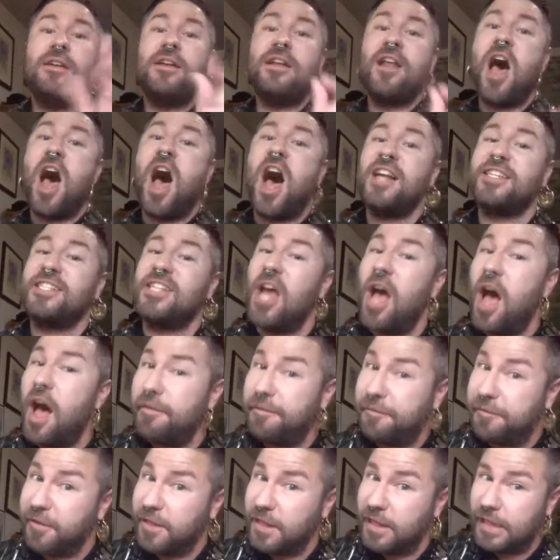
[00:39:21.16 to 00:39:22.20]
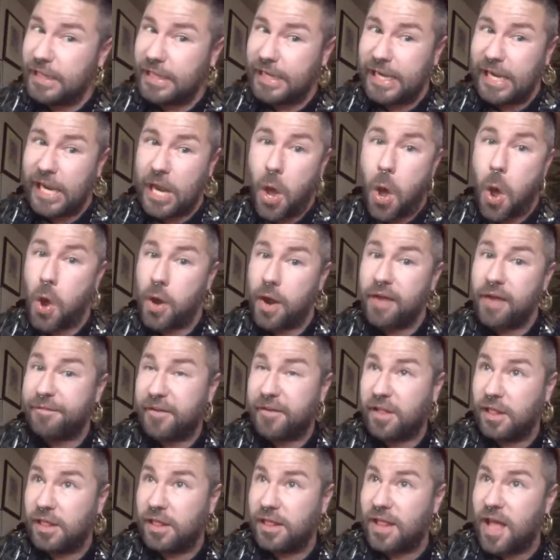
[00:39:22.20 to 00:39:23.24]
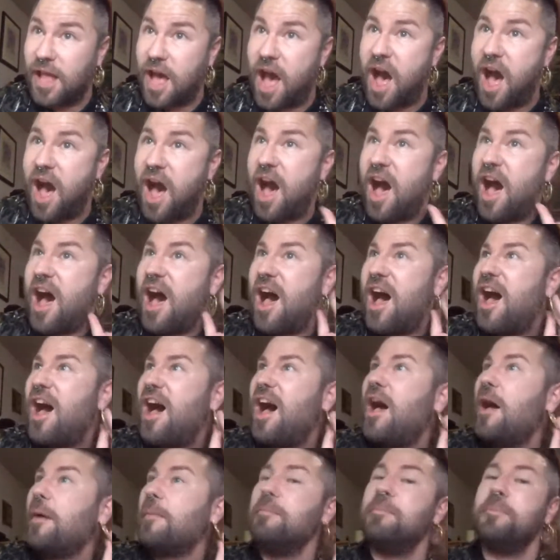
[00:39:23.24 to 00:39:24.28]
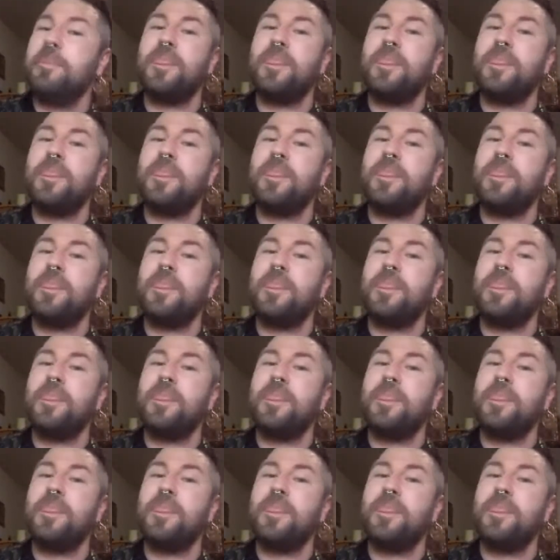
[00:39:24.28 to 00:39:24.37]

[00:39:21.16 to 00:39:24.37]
Not a flea or a flaw.